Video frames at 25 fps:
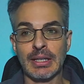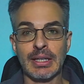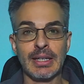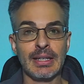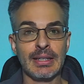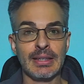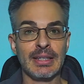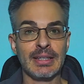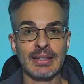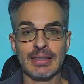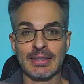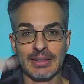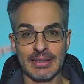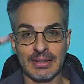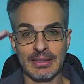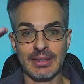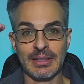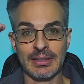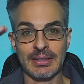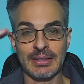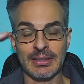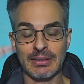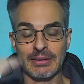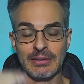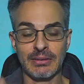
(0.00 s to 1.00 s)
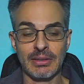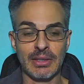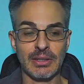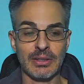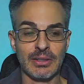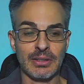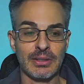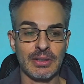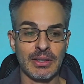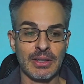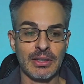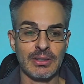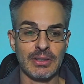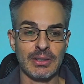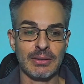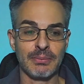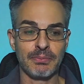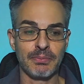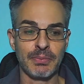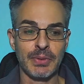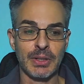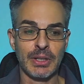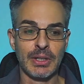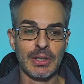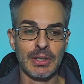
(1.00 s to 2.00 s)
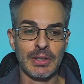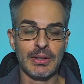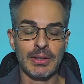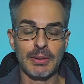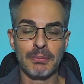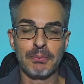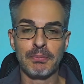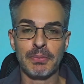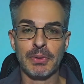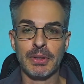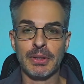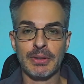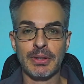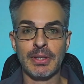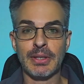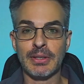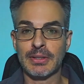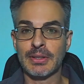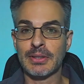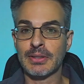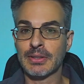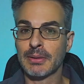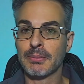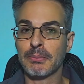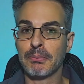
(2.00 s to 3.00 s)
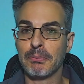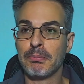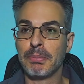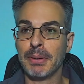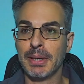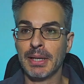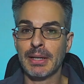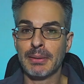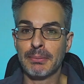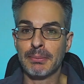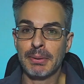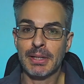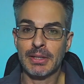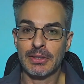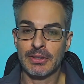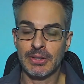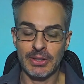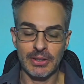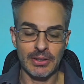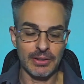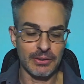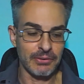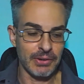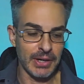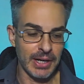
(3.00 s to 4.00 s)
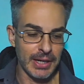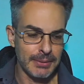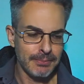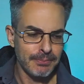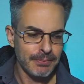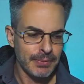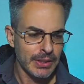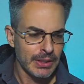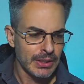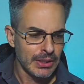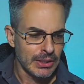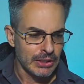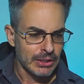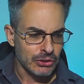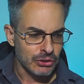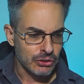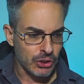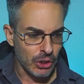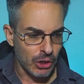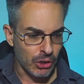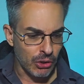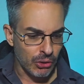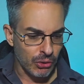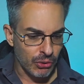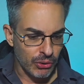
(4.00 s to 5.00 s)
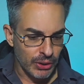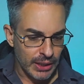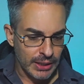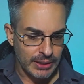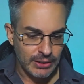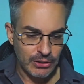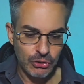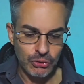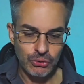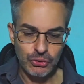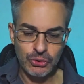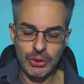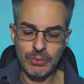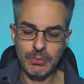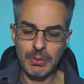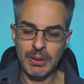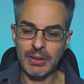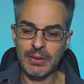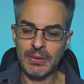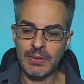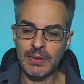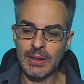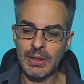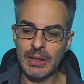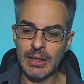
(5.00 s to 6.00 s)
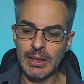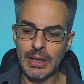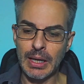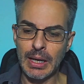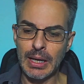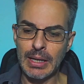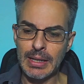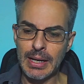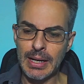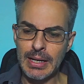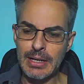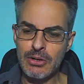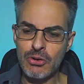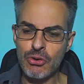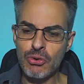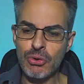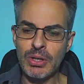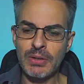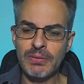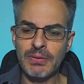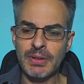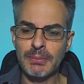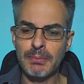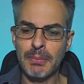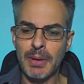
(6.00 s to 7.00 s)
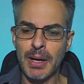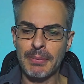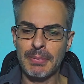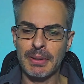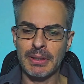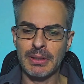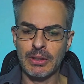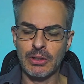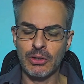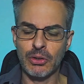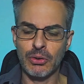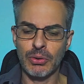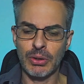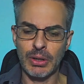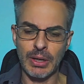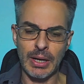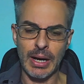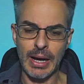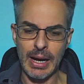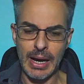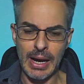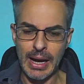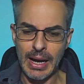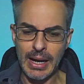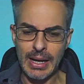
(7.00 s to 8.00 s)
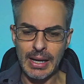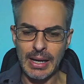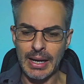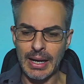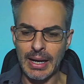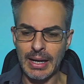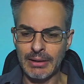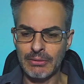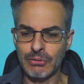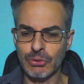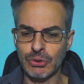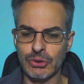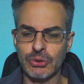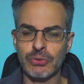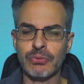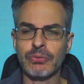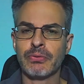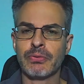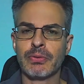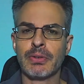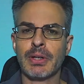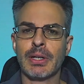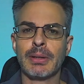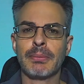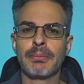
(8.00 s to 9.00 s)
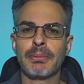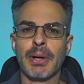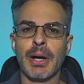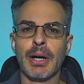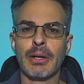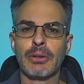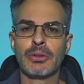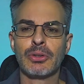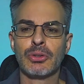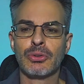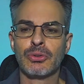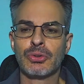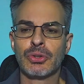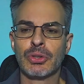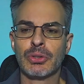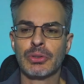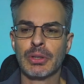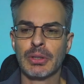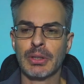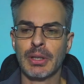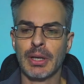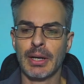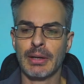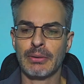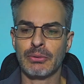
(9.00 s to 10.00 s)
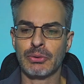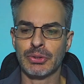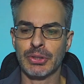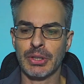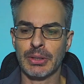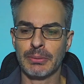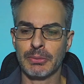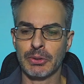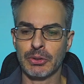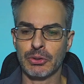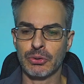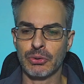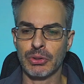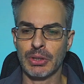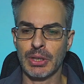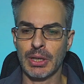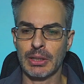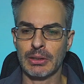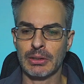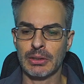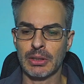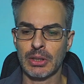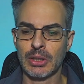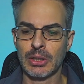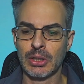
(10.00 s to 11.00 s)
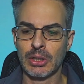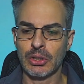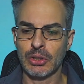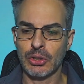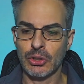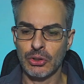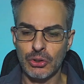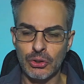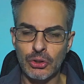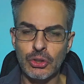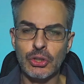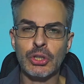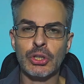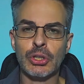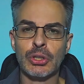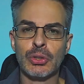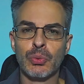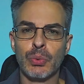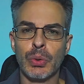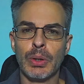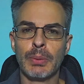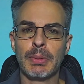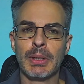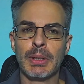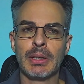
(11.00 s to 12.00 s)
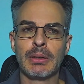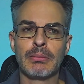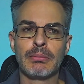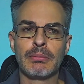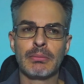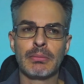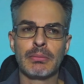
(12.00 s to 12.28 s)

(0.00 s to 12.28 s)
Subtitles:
This is a big deal, right? So it used to be a thing, and I know even by my, I was very proud usually that I was able to get good women